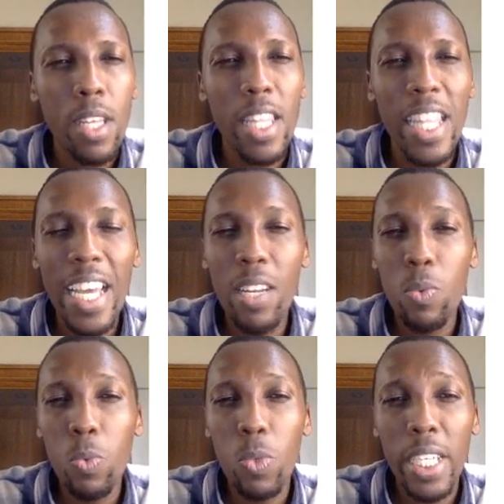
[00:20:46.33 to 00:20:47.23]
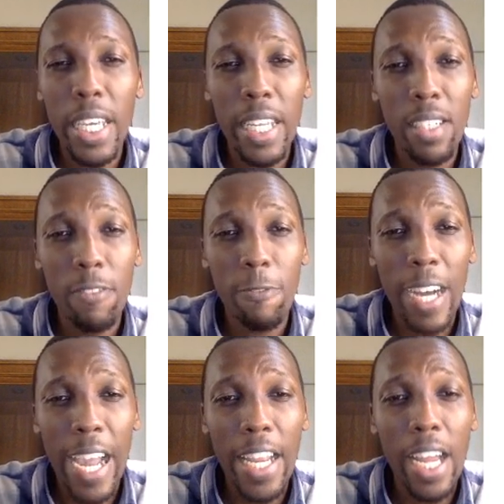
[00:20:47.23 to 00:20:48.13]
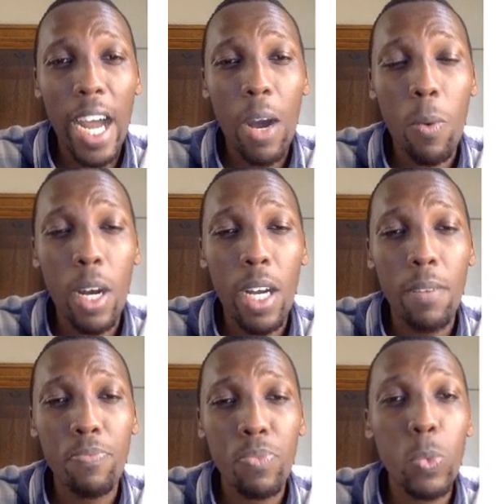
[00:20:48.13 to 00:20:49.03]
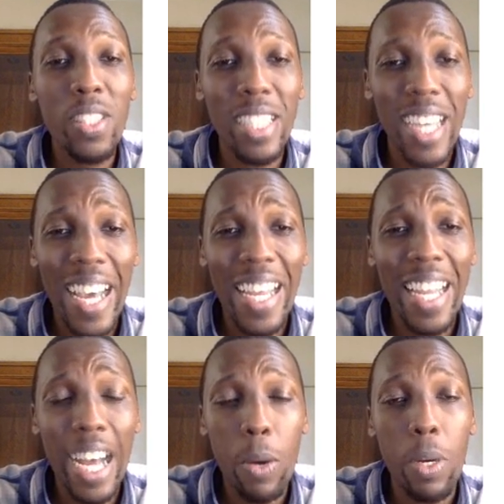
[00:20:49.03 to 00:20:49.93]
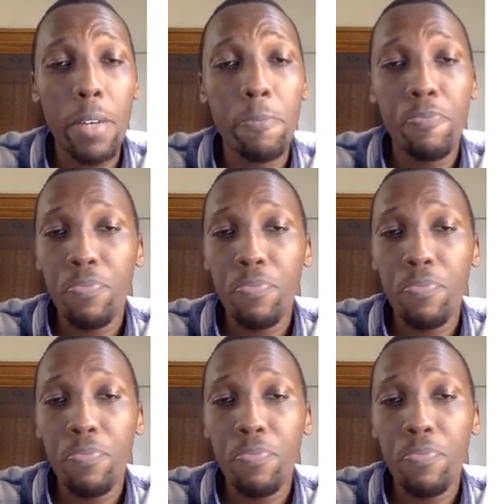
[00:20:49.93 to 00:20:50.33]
Then we can define our, we style our